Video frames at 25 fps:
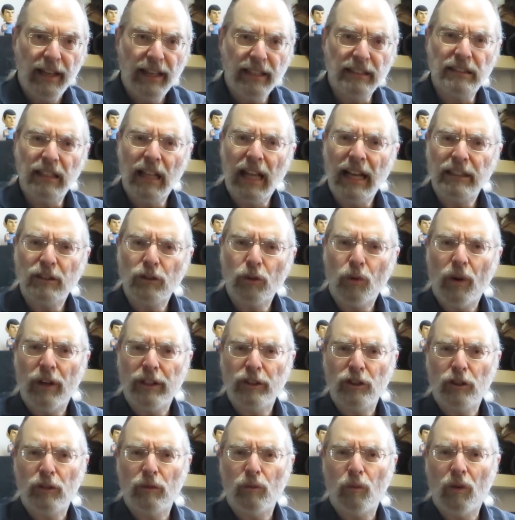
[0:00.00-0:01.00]
His last
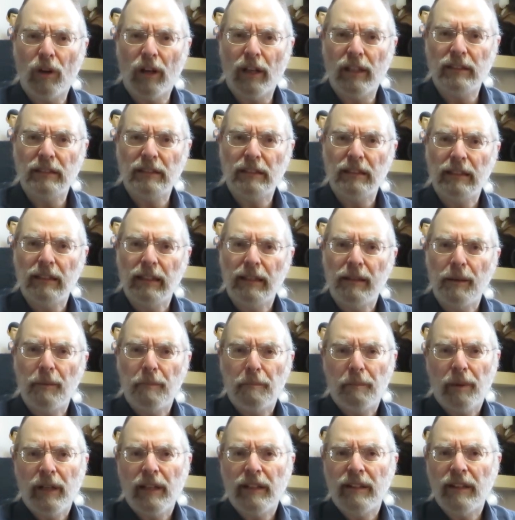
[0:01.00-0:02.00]
question was,
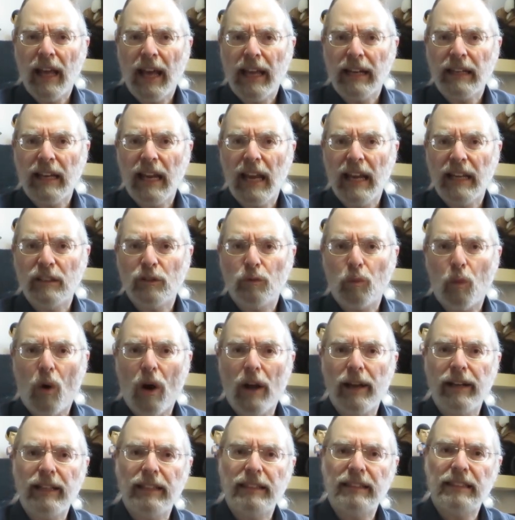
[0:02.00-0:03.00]
but in that case,
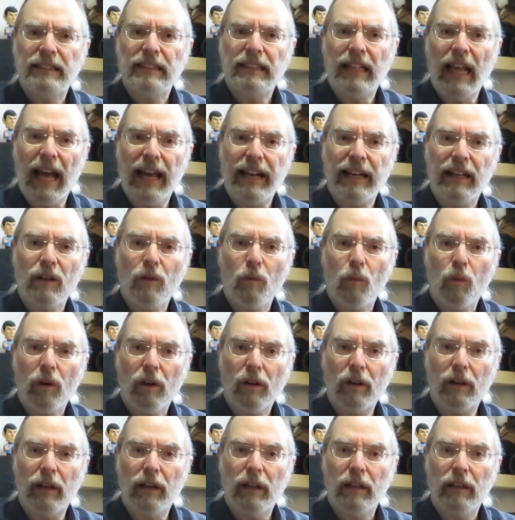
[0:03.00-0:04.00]
why did static
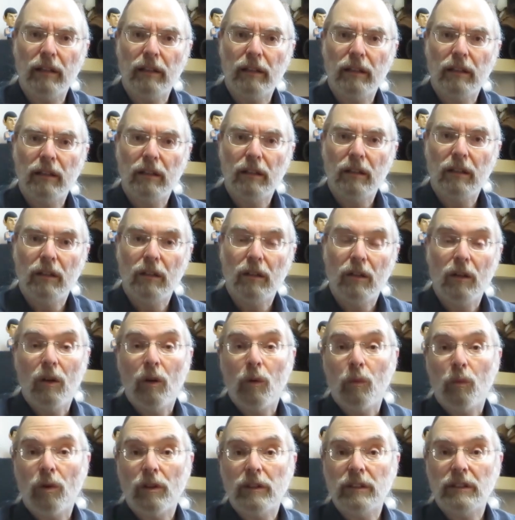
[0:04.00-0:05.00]
work?
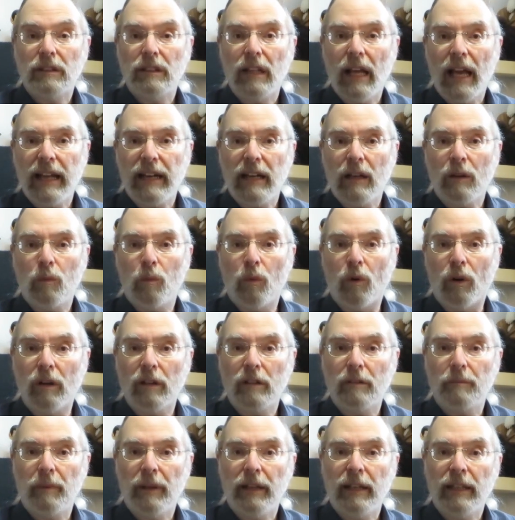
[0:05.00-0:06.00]
Well, static
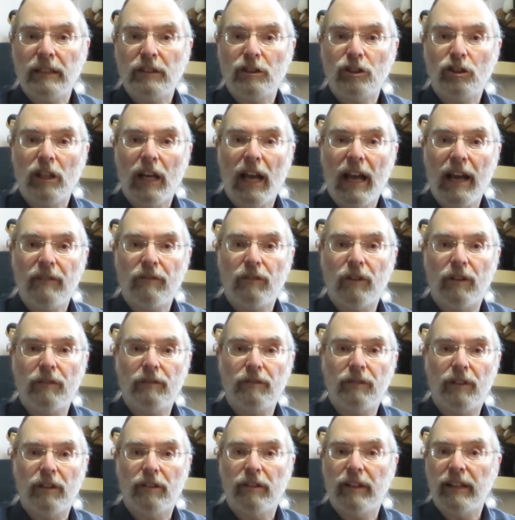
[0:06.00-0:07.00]
worked because Java
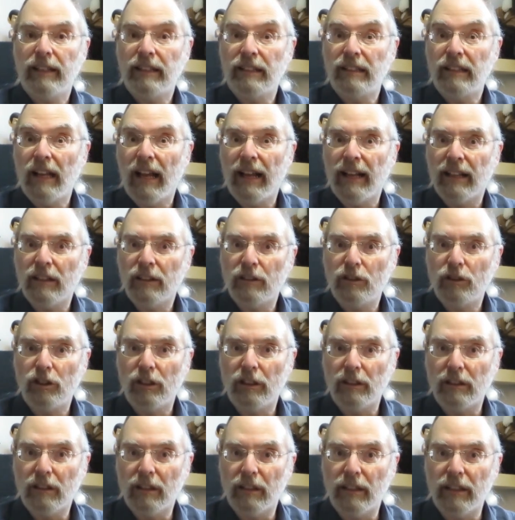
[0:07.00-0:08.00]
very
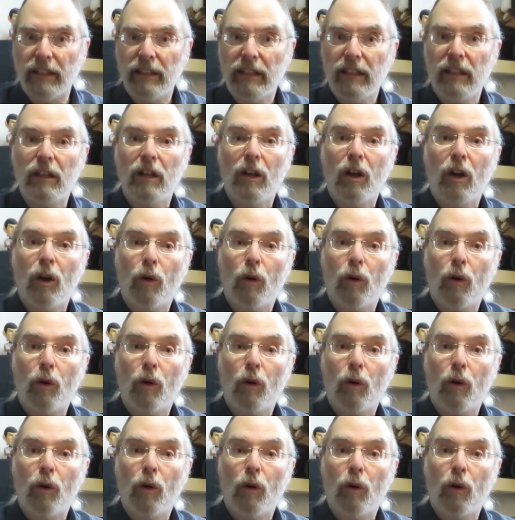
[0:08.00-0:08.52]
intelligently